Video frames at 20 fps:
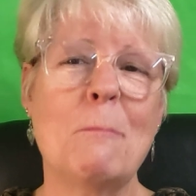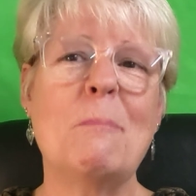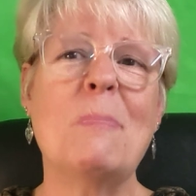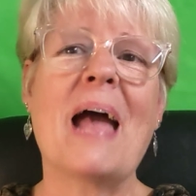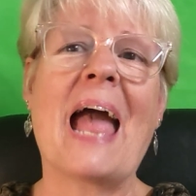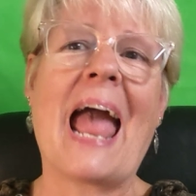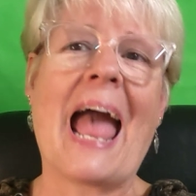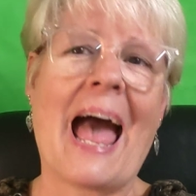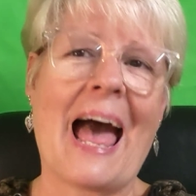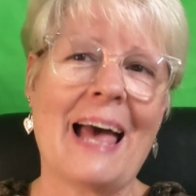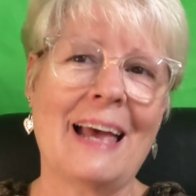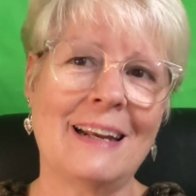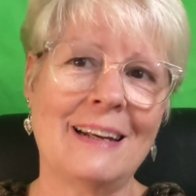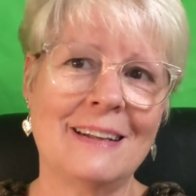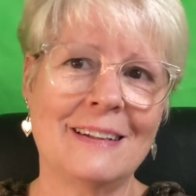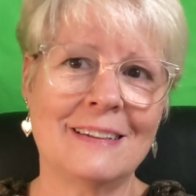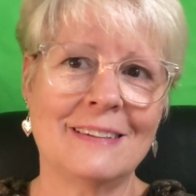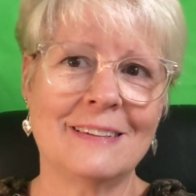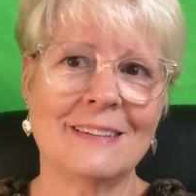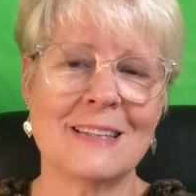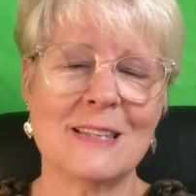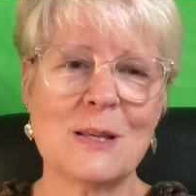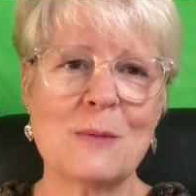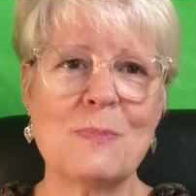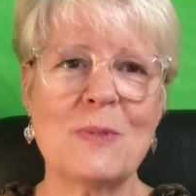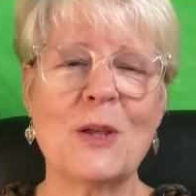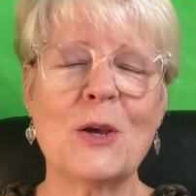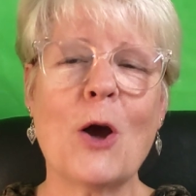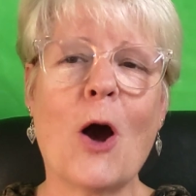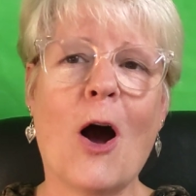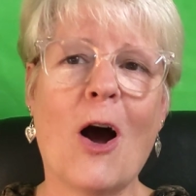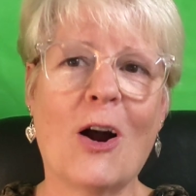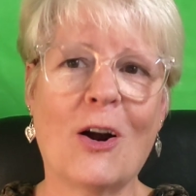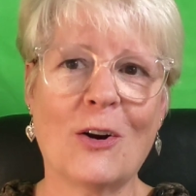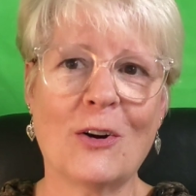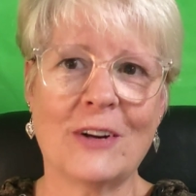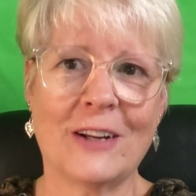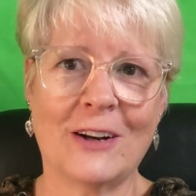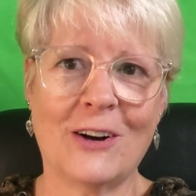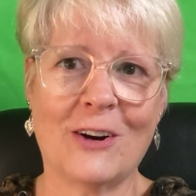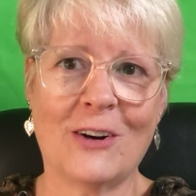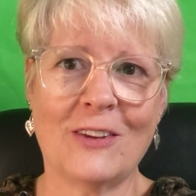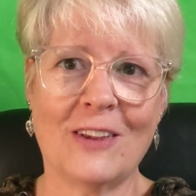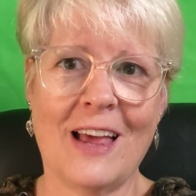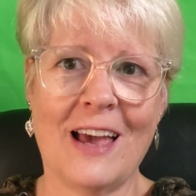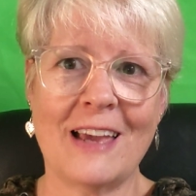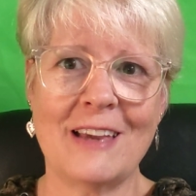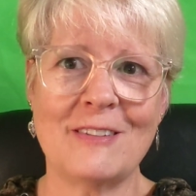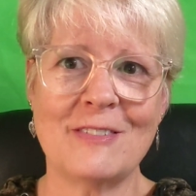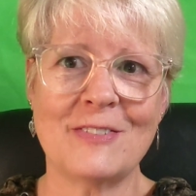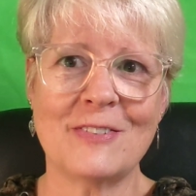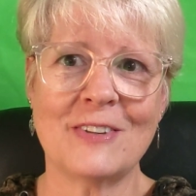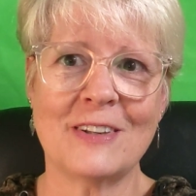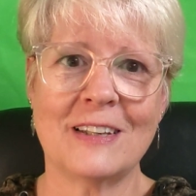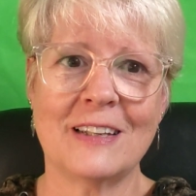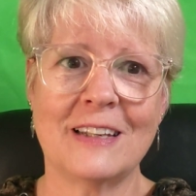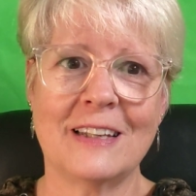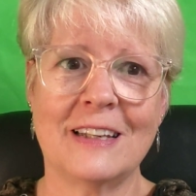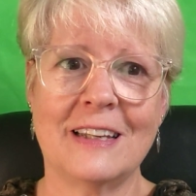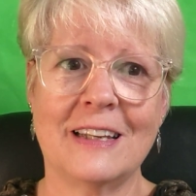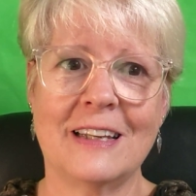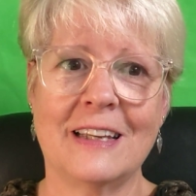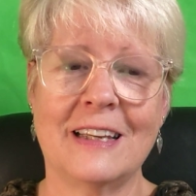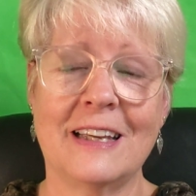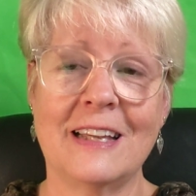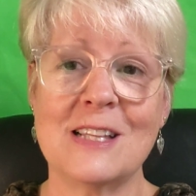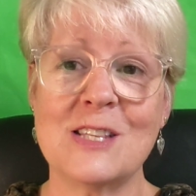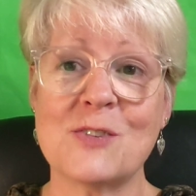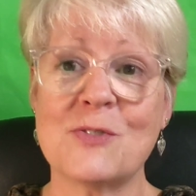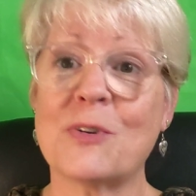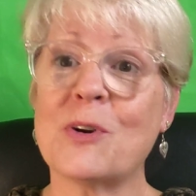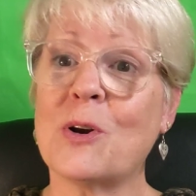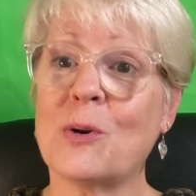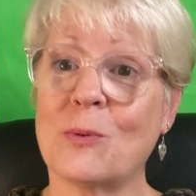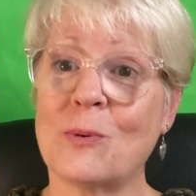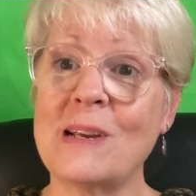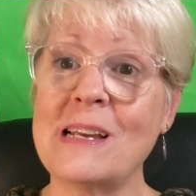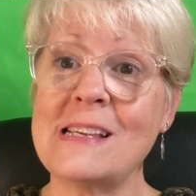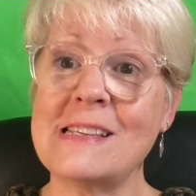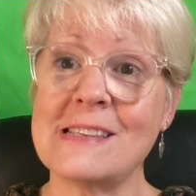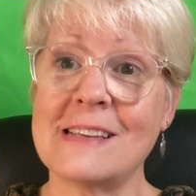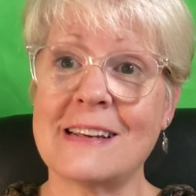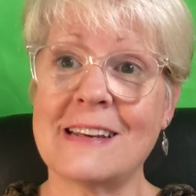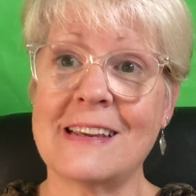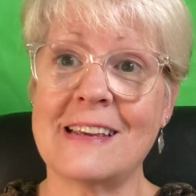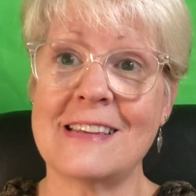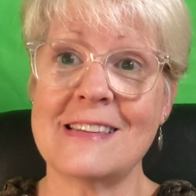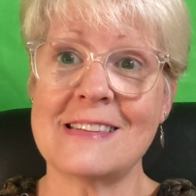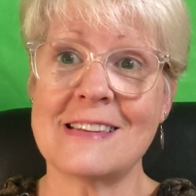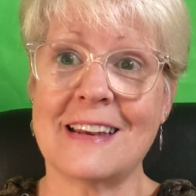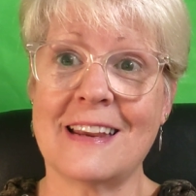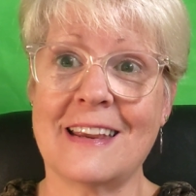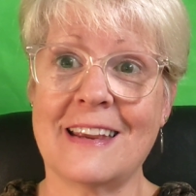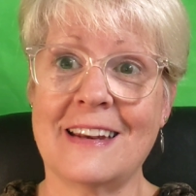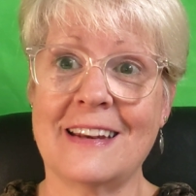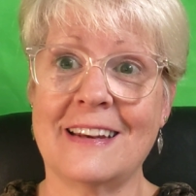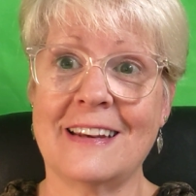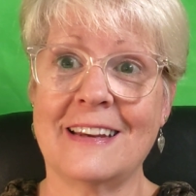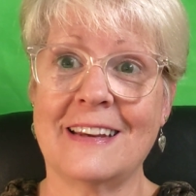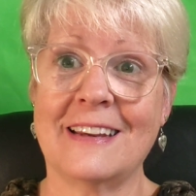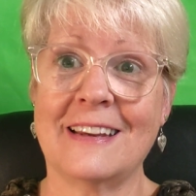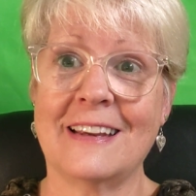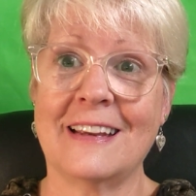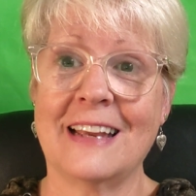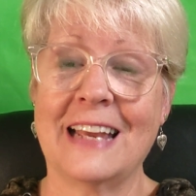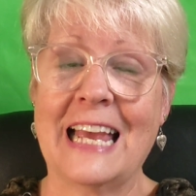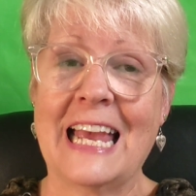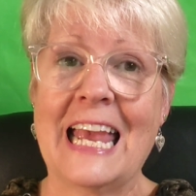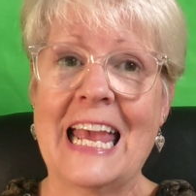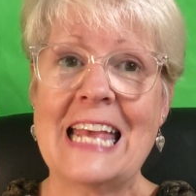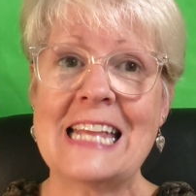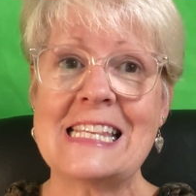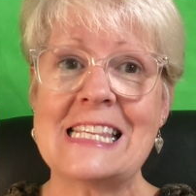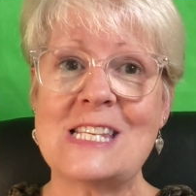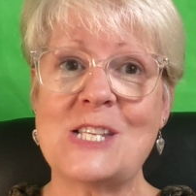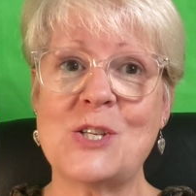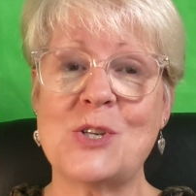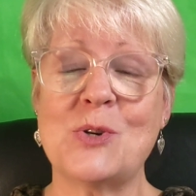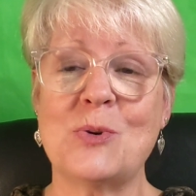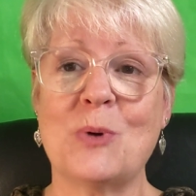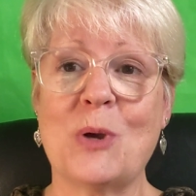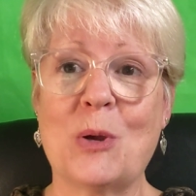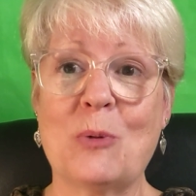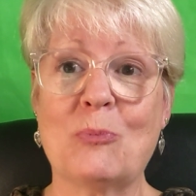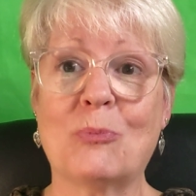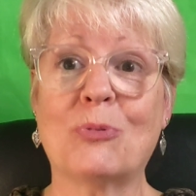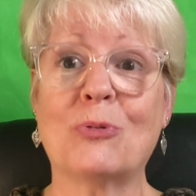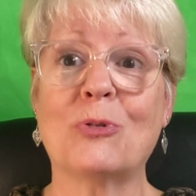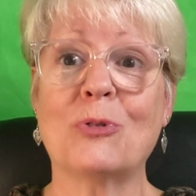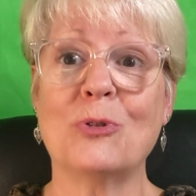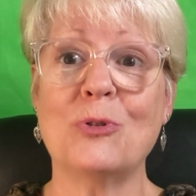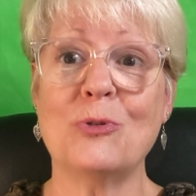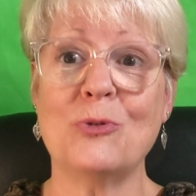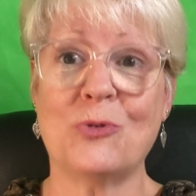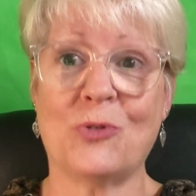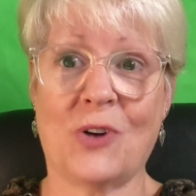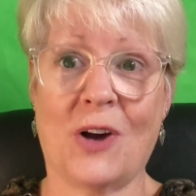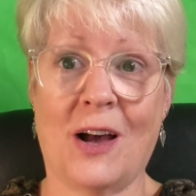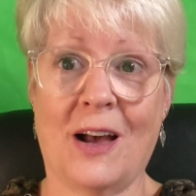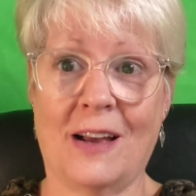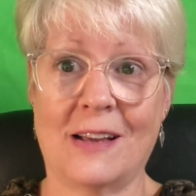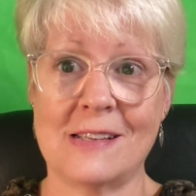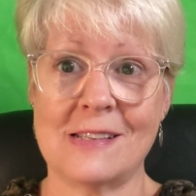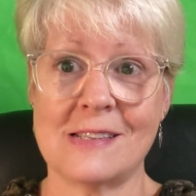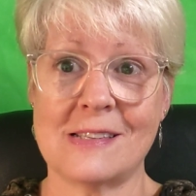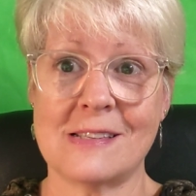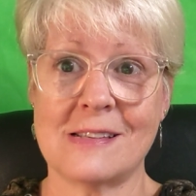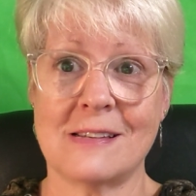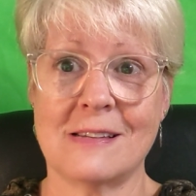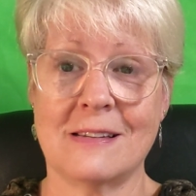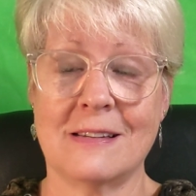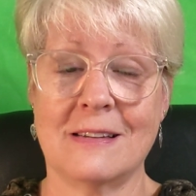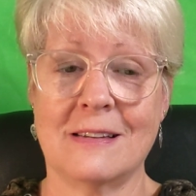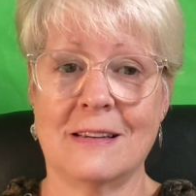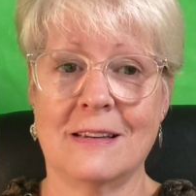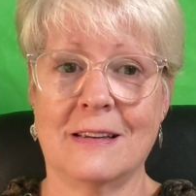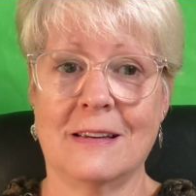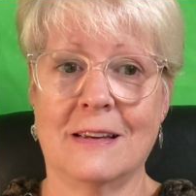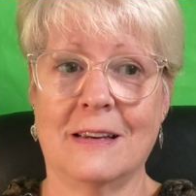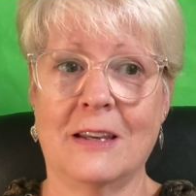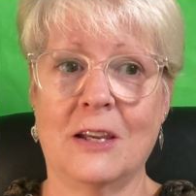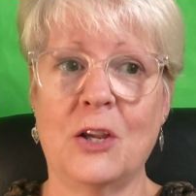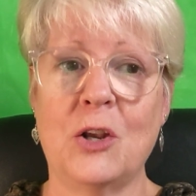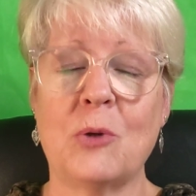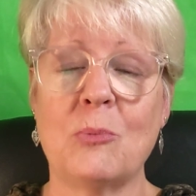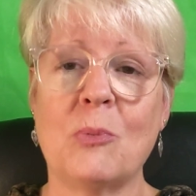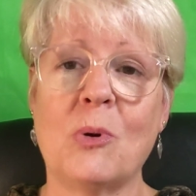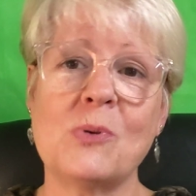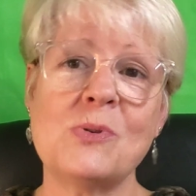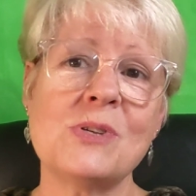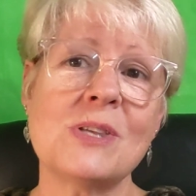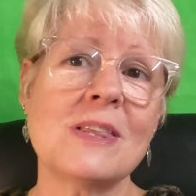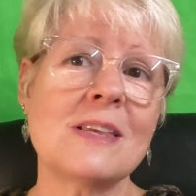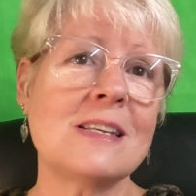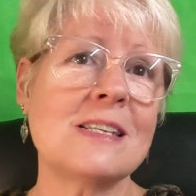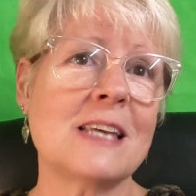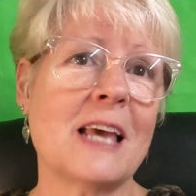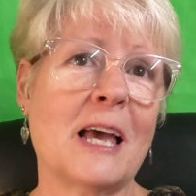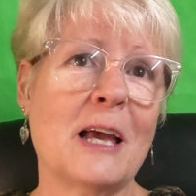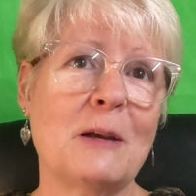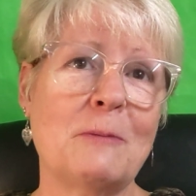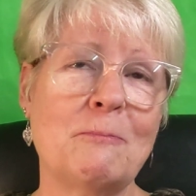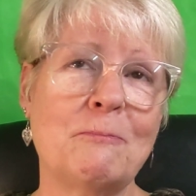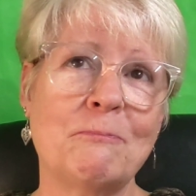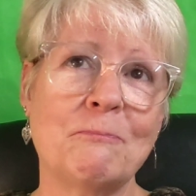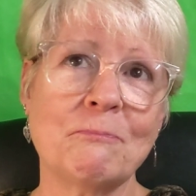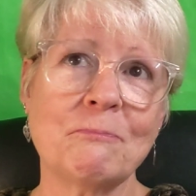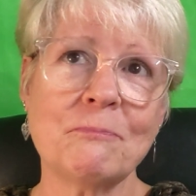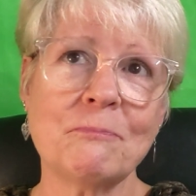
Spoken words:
bad, something hard in our life, it's for a reason, isn't it? It's to improve us. You know, most of the time,